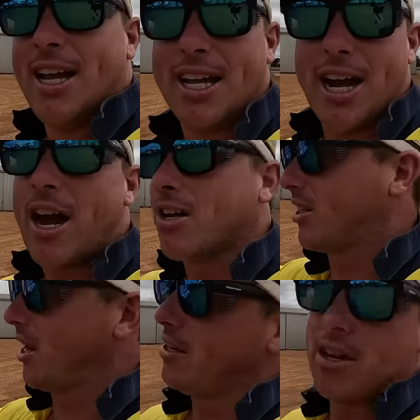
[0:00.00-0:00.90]
yeah, I
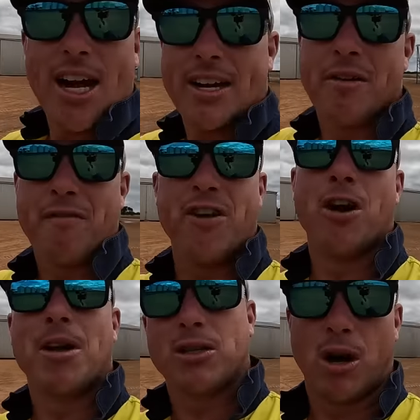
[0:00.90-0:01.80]
also I didn't
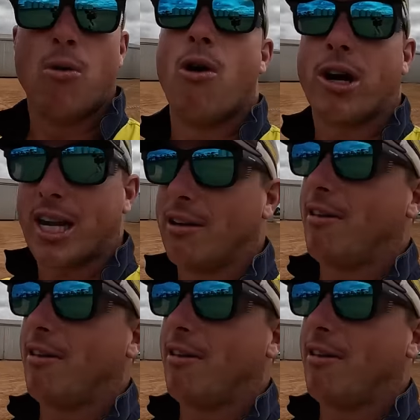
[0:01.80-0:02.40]
film as we were walking